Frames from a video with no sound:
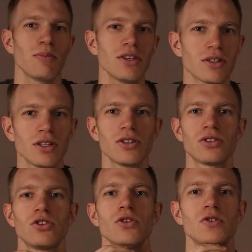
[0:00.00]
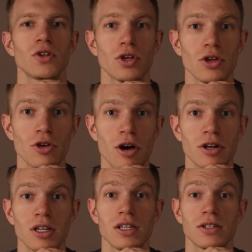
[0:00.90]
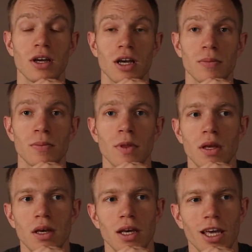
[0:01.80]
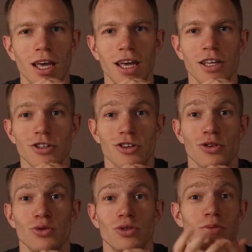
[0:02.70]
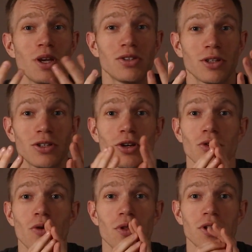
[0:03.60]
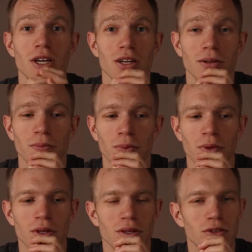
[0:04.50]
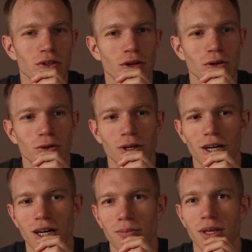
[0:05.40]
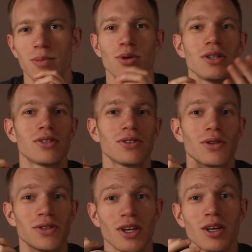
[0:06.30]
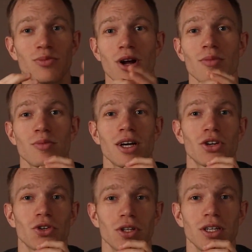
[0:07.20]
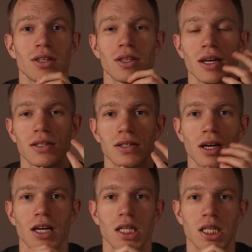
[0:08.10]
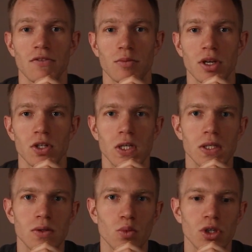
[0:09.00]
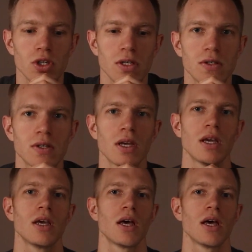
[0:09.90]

can basically just choose to kick you out at any time and you basically don't own the data. So um, it brings to the second problem actually that uh, David mentions, which is